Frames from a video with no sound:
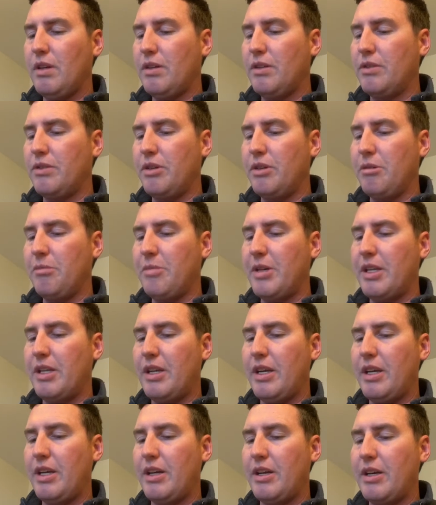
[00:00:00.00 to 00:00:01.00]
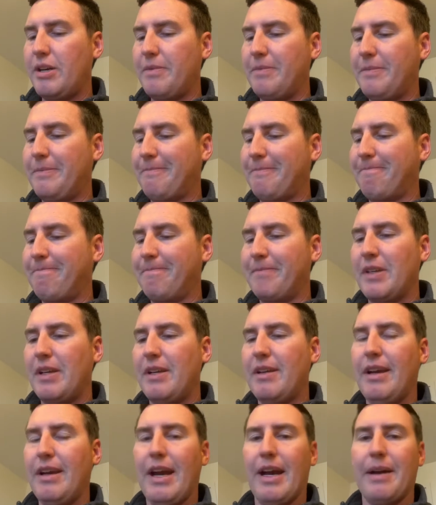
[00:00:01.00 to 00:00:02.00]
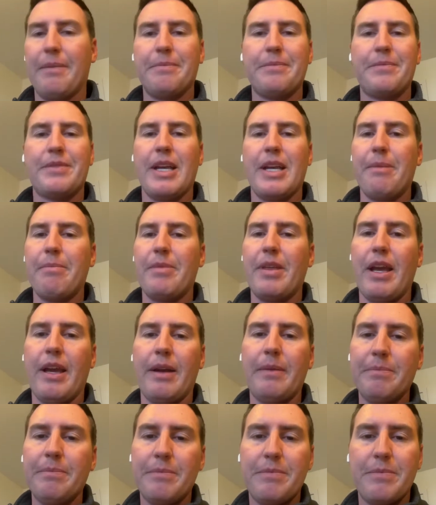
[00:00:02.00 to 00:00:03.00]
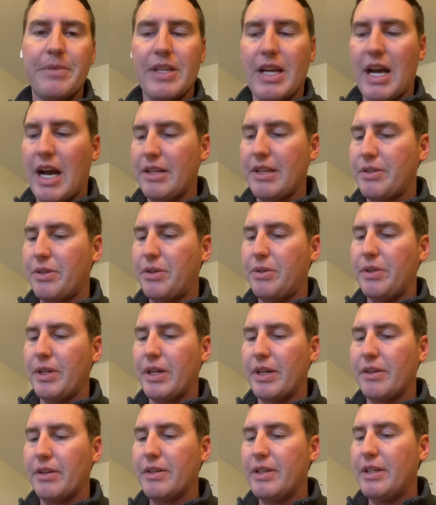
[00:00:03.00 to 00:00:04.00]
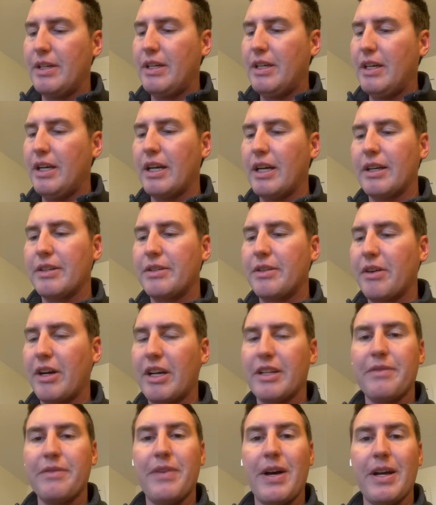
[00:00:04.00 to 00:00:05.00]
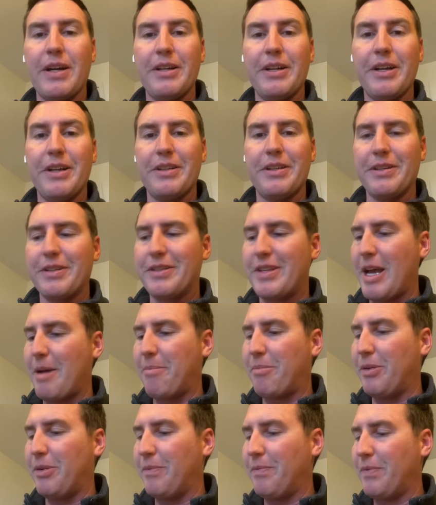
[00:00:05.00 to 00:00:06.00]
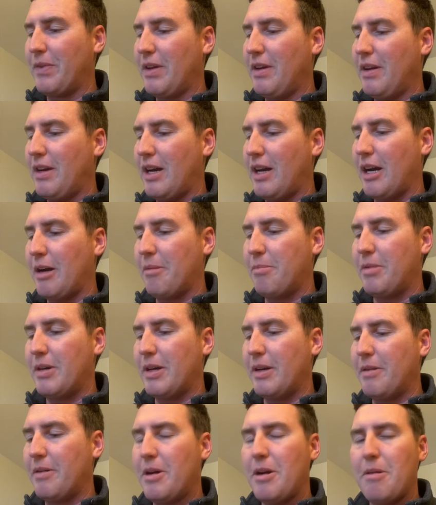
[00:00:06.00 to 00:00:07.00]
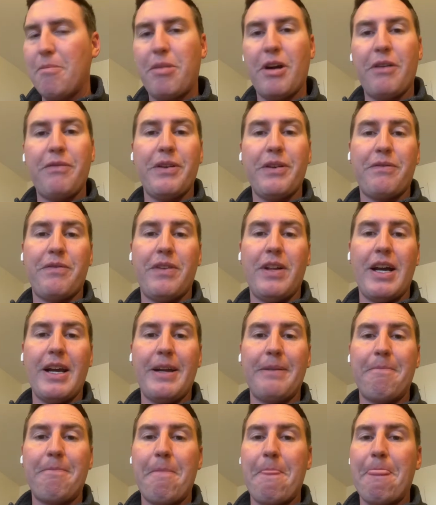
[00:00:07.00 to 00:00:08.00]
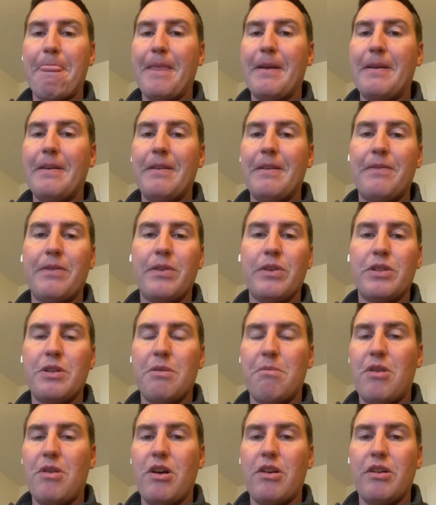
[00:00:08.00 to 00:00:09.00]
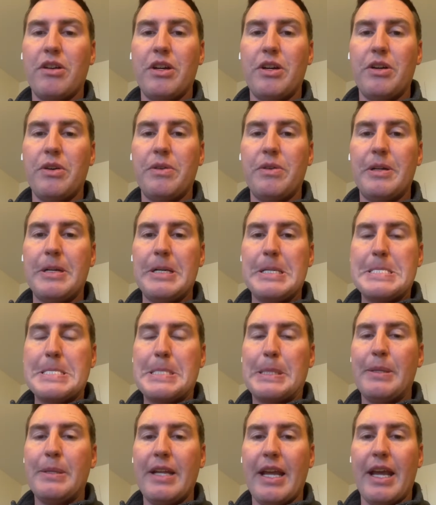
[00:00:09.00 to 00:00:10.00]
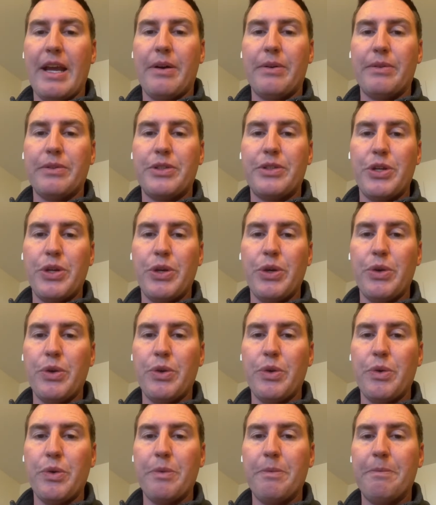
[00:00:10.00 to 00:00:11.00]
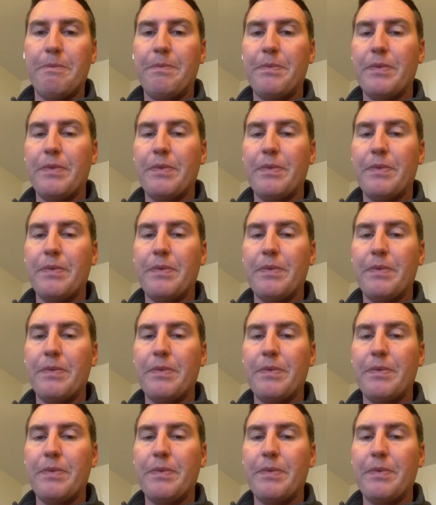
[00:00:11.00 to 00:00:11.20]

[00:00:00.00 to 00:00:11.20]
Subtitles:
Zoom in here. Yeah, same thing. Sky's clear. So I'm going to have to find another example. But perfect flight for tomorrow down to